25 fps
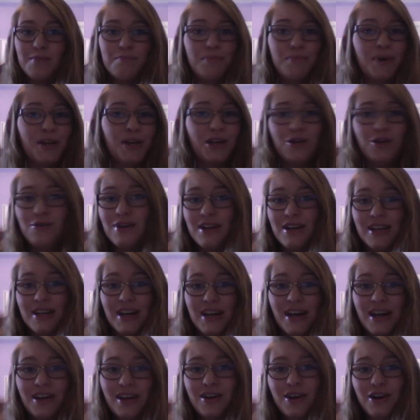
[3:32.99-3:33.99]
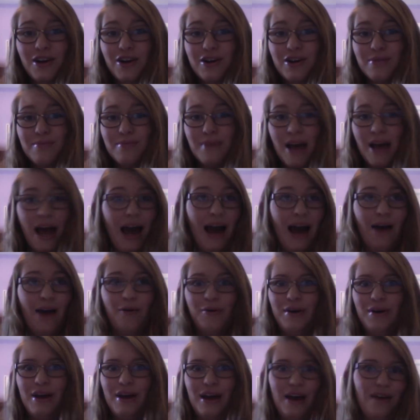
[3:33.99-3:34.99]
But you can color code them
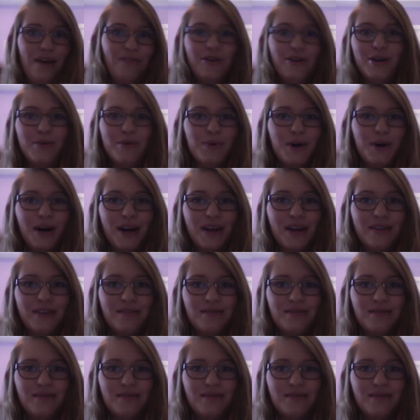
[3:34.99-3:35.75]
however you want.